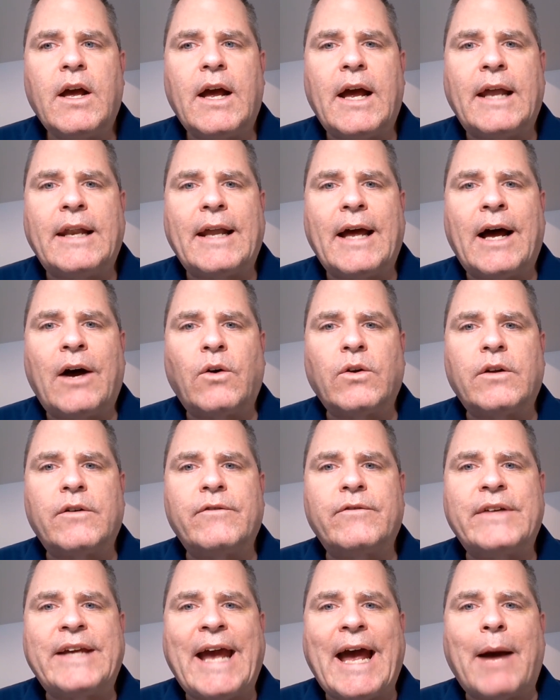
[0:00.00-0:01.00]
And out
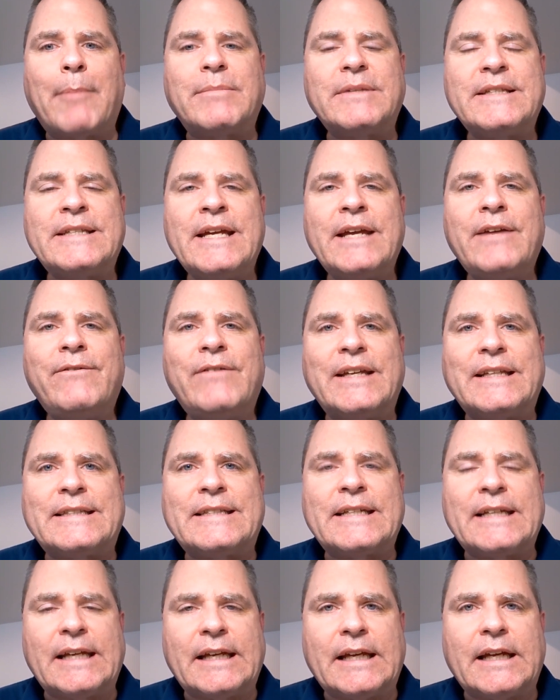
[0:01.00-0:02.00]
of
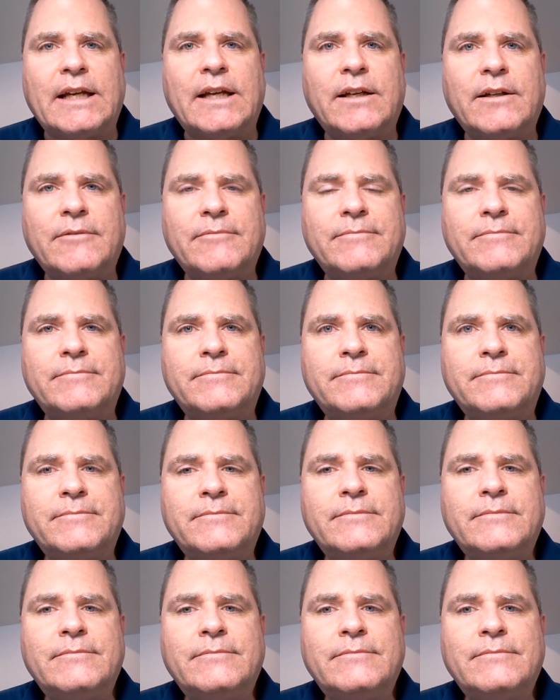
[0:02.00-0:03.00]
captivity
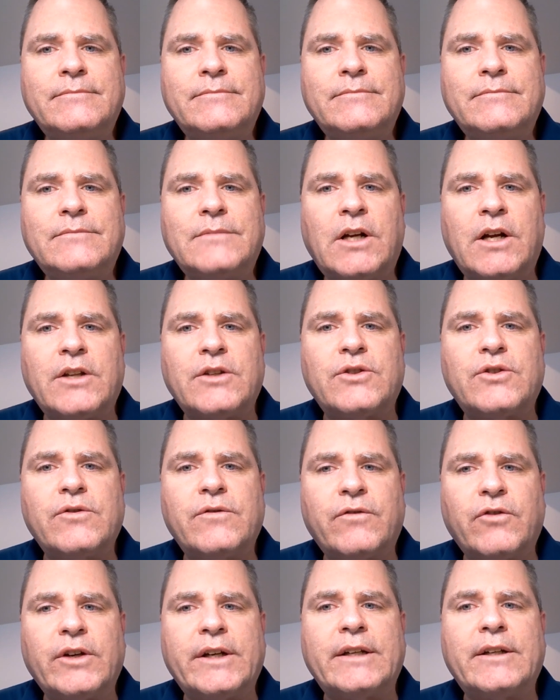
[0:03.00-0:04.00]
unto
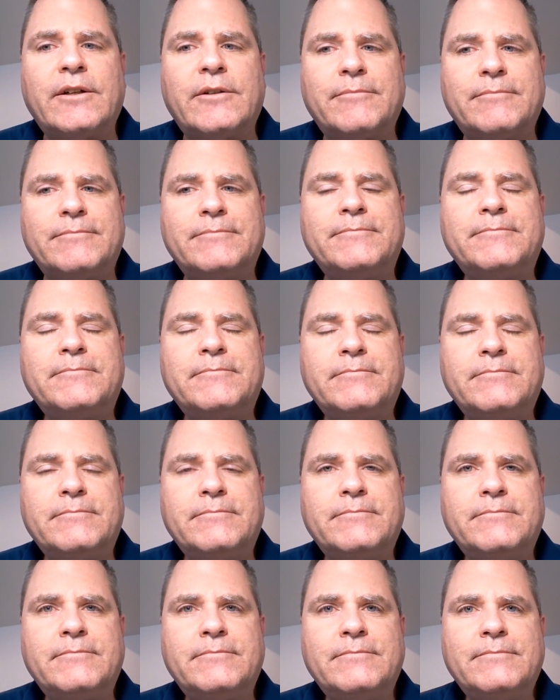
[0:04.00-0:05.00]
freedom.
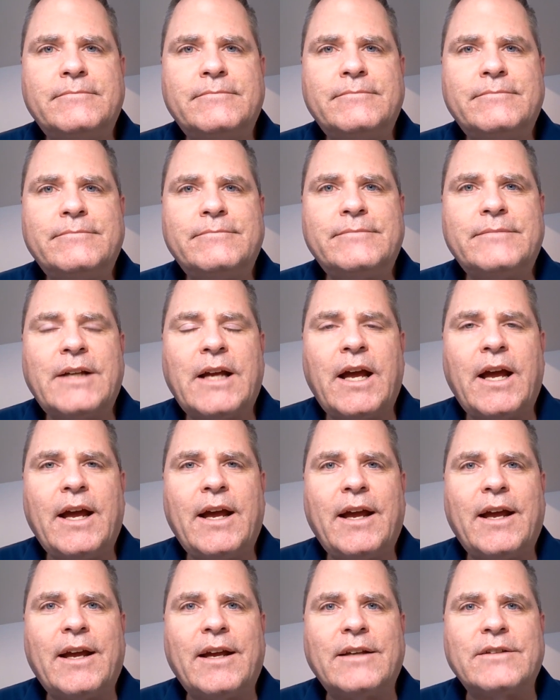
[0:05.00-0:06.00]

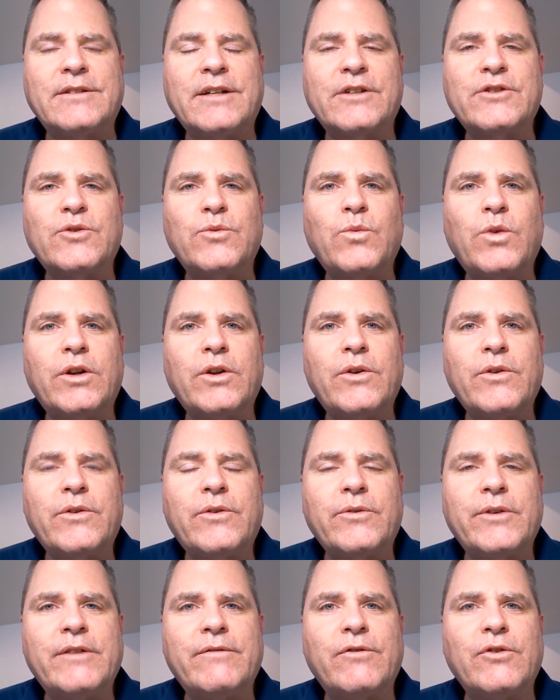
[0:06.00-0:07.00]
Hey, section
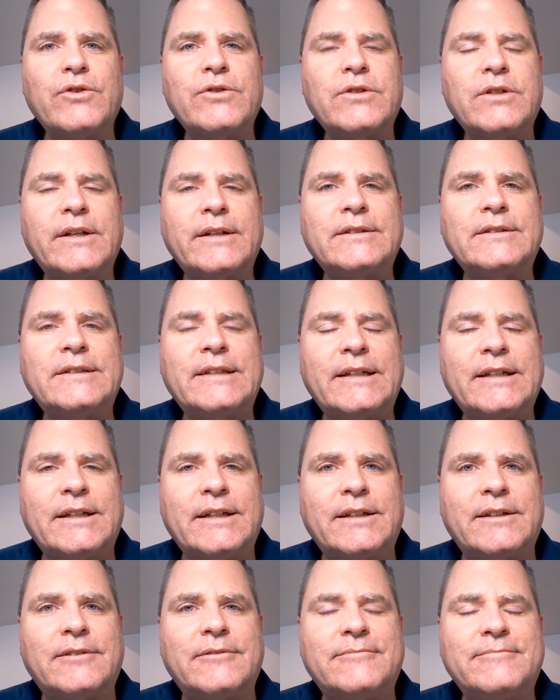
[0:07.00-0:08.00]
103, verse
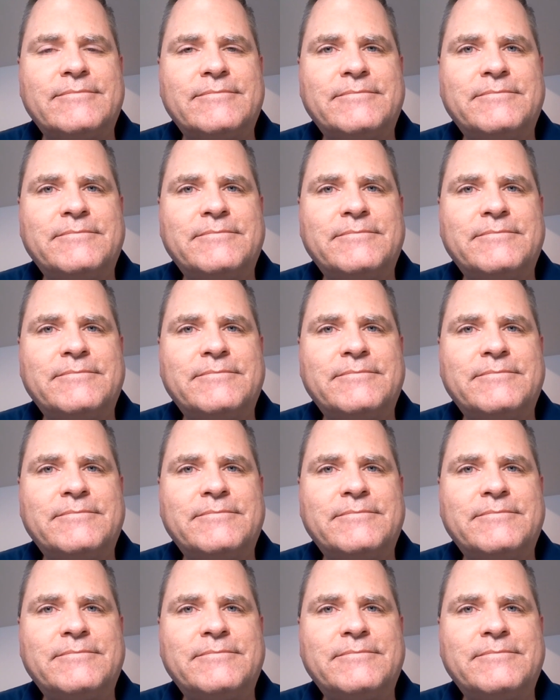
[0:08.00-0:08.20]
16.